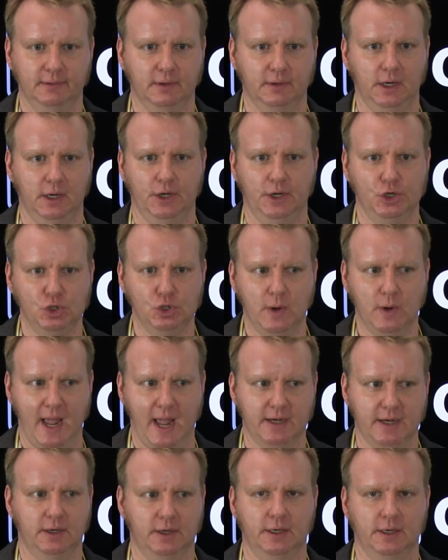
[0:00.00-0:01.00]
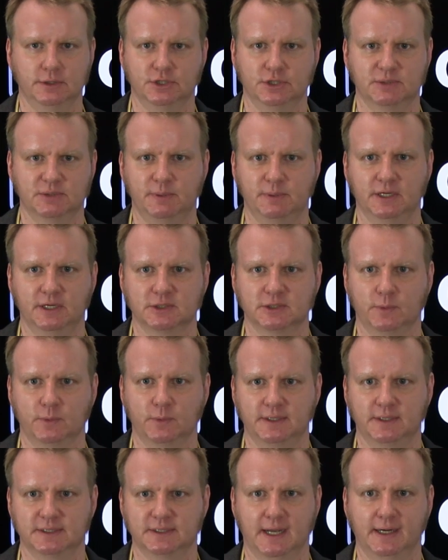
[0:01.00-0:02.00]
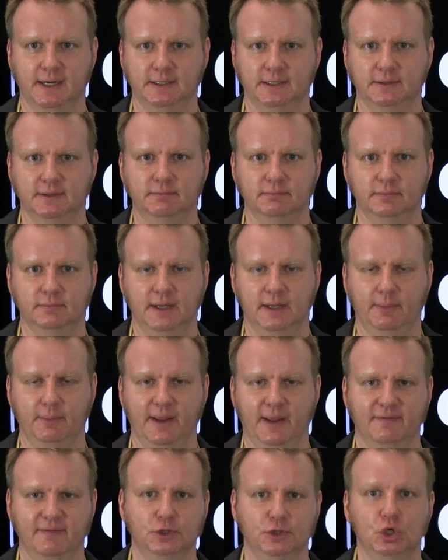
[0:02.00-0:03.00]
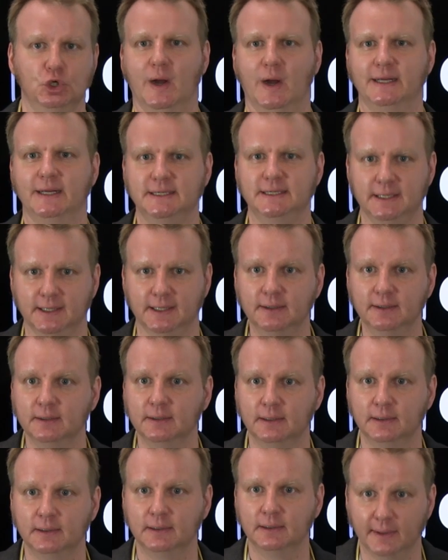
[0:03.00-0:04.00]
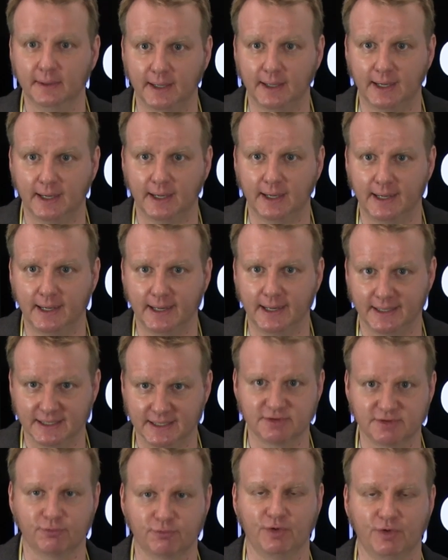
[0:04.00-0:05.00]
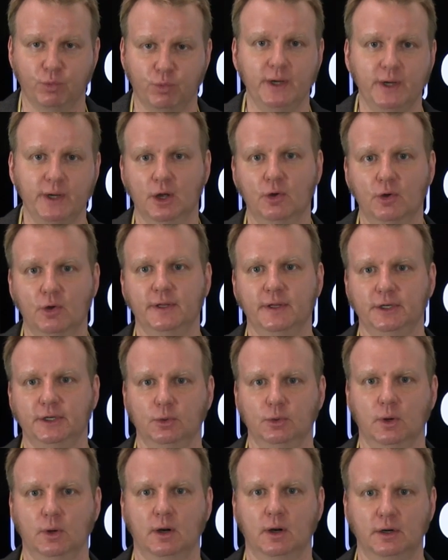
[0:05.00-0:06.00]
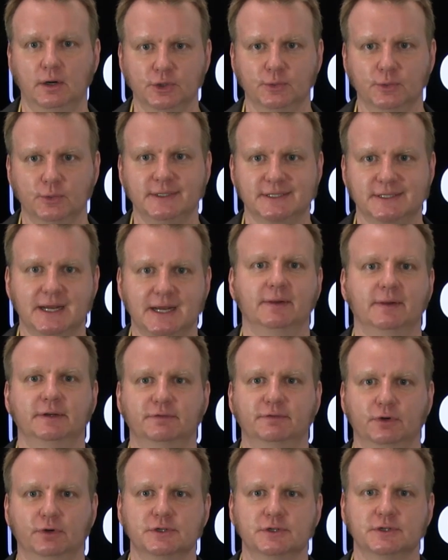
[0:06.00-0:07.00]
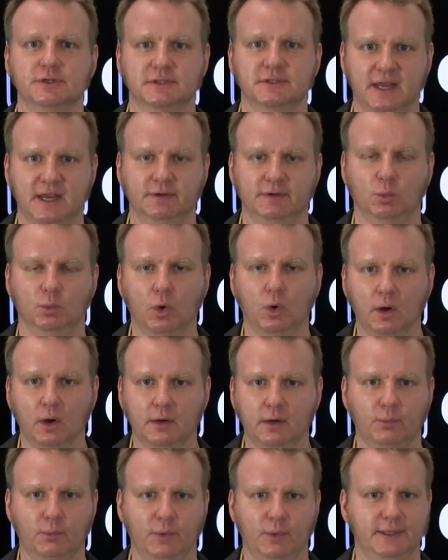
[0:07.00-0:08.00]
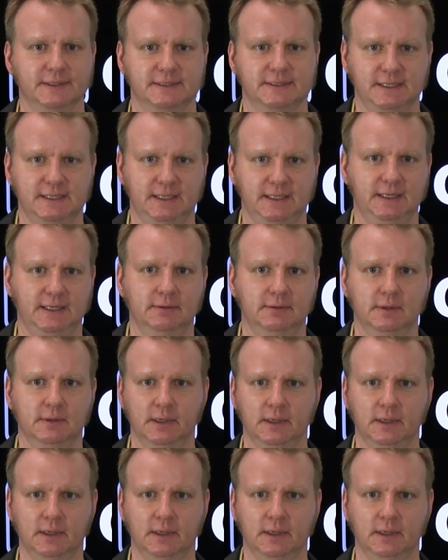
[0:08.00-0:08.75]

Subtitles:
a new add-on just because we decided that we have a new idea. I guess if we know that you are doing solid version 7 work, we can see